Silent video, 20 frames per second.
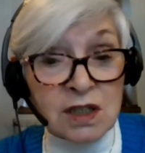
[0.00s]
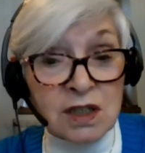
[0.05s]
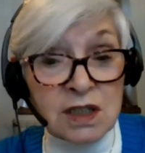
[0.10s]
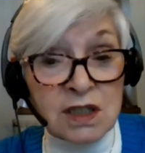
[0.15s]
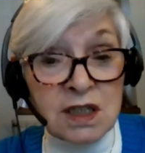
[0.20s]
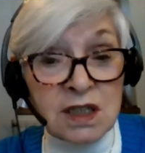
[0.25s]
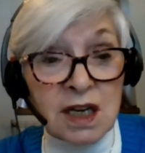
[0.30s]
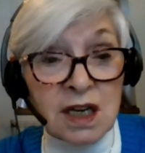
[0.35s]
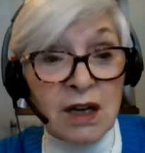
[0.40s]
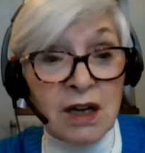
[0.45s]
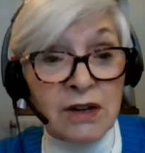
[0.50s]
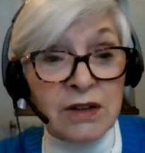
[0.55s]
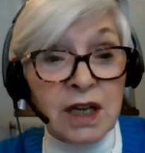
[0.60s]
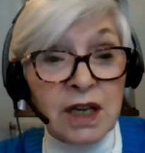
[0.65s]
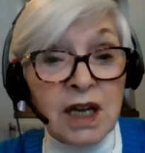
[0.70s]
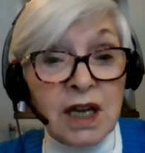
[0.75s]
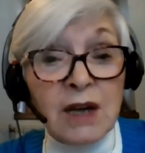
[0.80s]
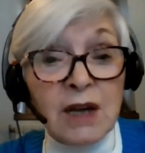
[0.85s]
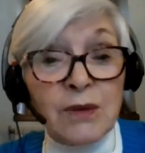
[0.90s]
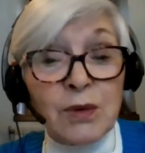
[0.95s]
houses down,
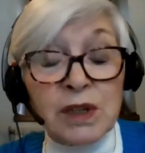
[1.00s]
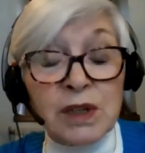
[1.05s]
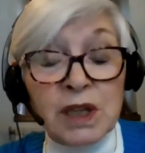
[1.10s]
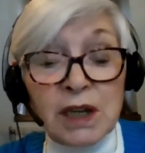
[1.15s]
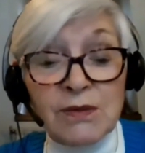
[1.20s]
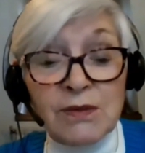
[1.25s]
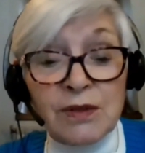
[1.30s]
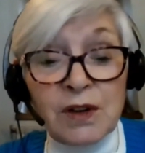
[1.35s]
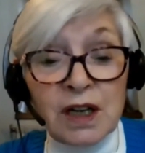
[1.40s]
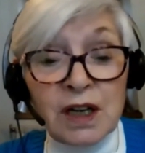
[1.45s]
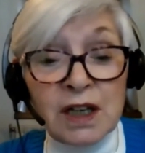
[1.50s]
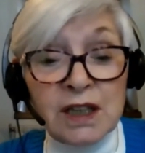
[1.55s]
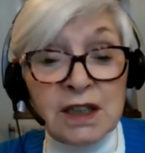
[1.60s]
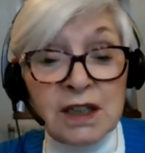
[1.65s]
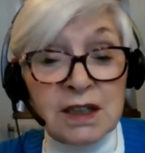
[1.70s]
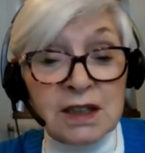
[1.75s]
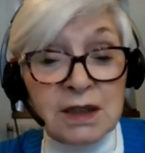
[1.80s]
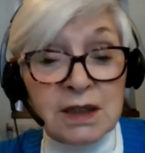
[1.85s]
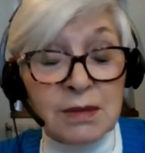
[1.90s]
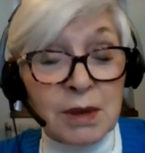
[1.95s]
when they find
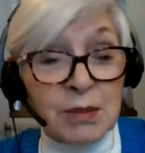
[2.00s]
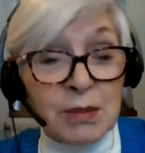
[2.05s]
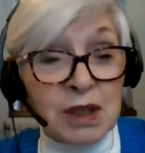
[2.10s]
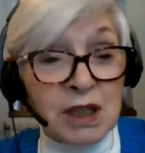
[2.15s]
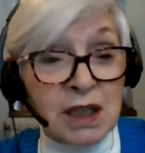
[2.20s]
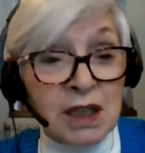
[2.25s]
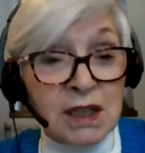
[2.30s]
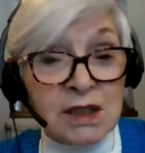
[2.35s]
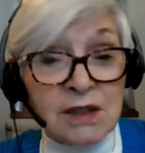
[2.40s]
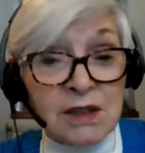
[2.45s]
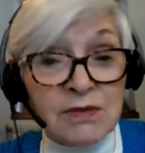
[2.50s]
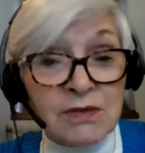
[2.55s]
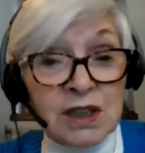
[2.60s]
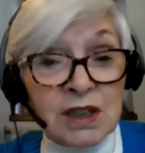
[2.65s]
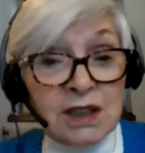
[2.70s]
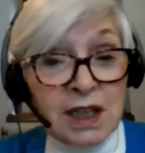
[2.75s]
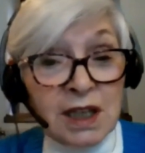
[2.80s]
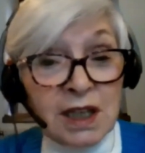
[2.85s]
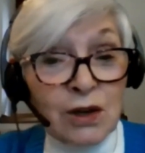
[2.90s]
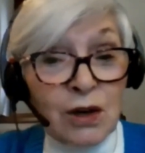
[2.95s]
a Magen
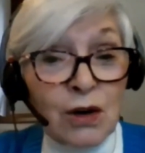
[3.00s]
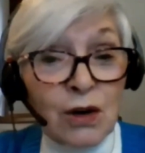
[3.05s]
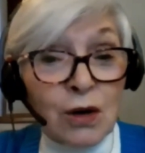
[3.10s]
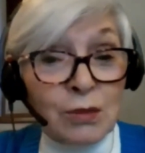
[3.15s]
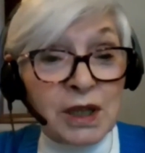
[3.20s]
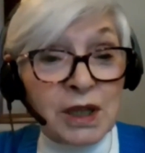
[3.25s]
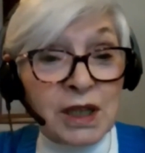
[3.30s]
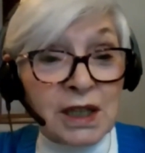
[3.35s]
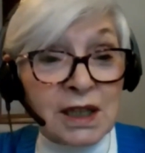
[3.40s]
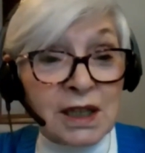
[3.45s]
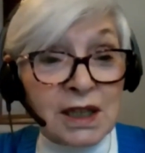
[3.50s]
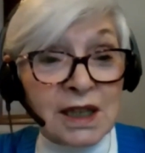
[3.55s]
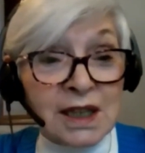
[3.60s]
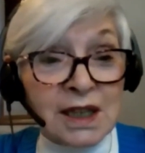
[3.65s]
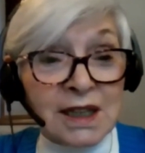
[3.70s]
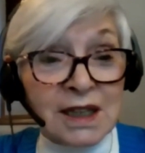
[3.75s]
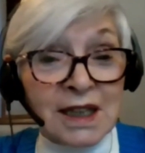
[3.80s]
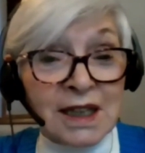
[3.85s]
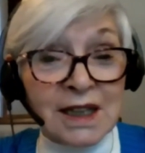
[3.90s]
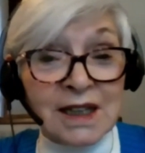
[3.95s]
David, they call me,
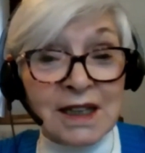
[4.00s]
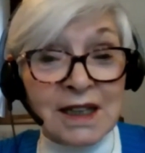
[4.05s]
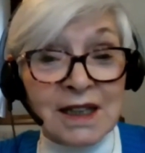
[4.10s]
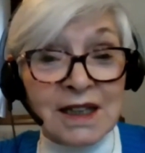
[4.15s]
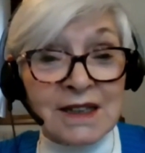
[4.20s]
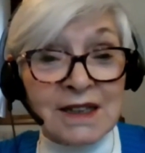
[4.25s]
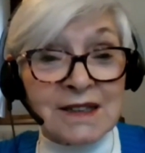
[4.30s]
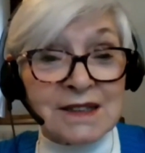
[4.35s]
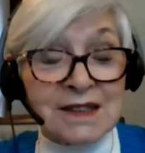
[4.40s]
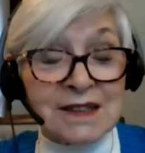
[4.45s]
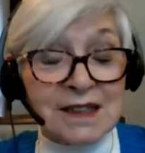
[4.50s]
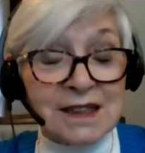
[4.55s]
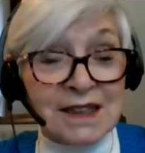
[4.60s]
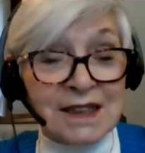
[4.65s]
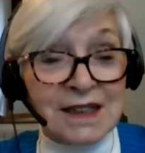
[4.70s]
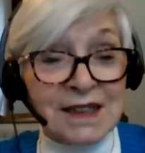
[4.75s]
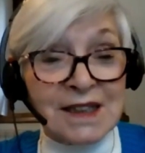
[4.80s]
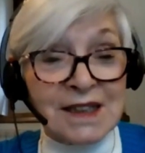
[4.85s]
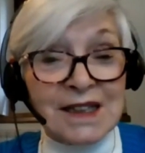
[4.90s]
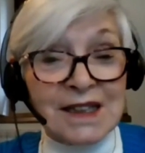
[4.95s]
and I
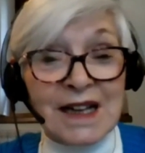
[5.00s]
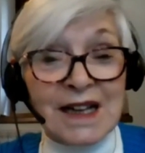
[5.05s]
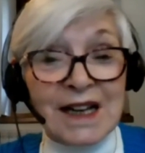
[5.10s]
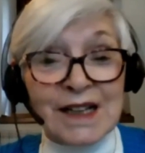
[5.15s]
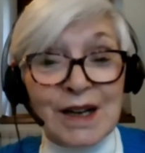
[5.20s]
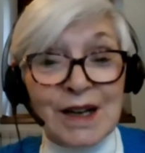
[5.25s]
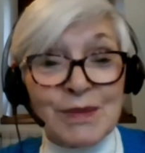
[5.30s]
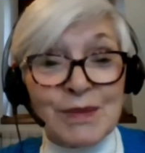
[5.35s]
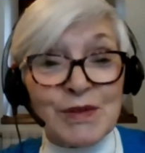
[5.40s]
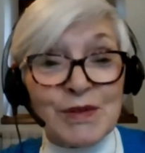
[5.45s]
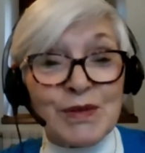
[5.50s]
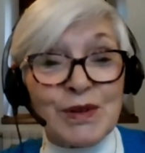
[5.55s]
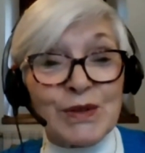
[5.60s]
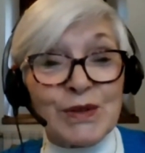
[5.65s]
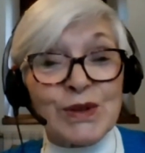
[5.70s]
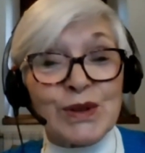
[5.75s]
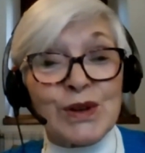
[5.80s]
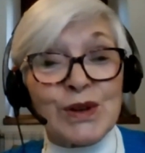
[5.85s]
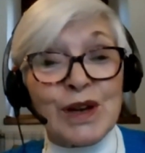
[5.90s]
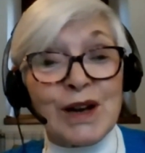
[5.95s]
come and
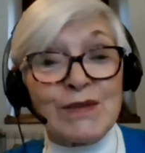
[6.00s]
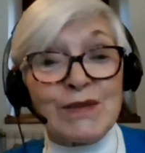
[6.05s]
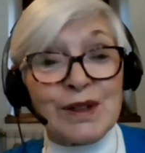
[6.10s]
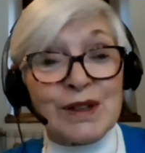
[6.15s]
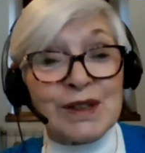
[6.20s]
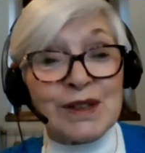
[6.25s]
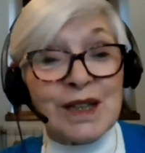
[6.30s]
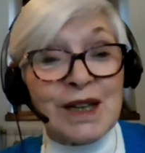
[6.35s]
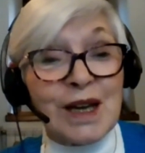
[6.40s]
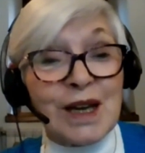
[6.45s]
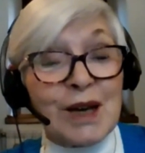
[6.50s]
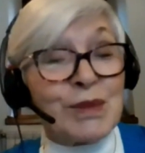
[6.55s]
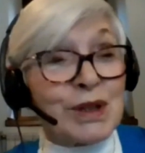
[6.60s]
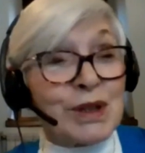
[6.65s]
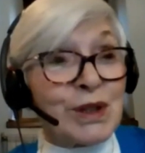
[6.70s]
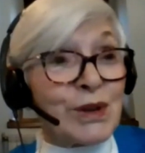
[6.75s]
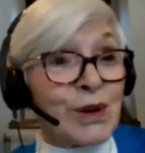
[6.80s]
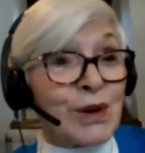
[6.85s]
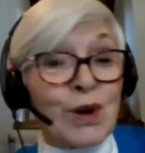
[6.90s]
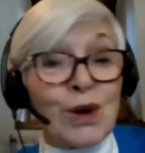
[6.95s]
photograph it.
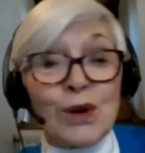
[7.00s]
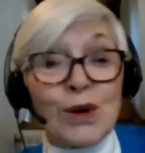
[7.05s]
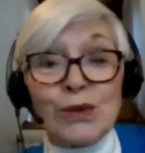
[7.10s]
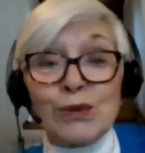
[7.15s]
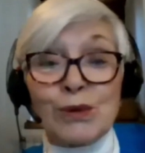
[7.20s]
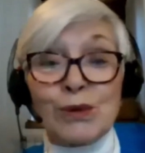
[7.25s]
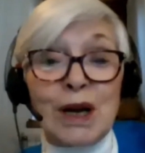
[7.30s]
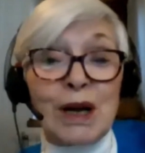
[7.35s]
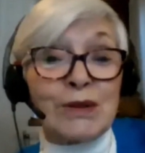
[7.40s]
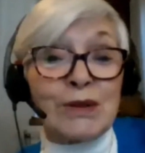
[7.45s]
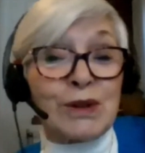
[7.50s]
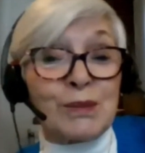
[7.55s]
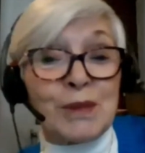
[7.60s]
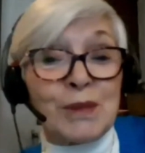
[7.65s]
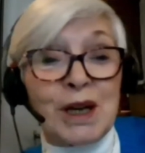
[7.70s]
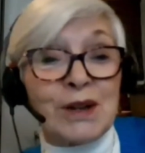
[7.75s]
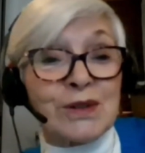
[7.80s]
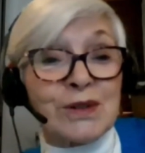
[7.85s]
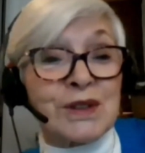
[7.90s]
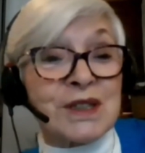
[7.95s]
But they're all throughout the
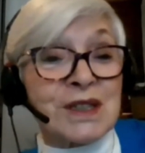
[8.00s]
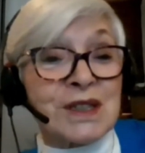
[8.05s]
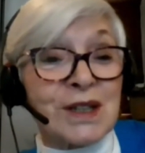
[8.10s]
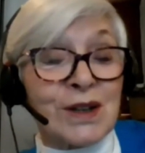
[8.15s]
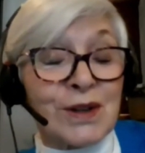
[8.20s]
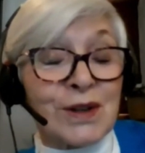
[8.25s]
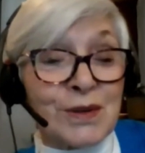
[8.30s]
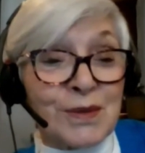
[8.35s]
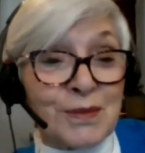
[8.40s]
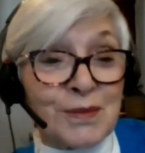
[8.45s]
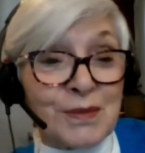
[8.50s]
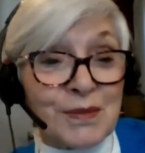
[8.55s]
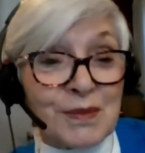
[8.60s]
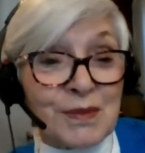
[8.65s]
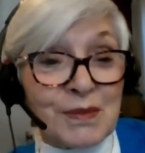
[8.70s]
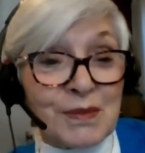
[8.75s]
mountains here.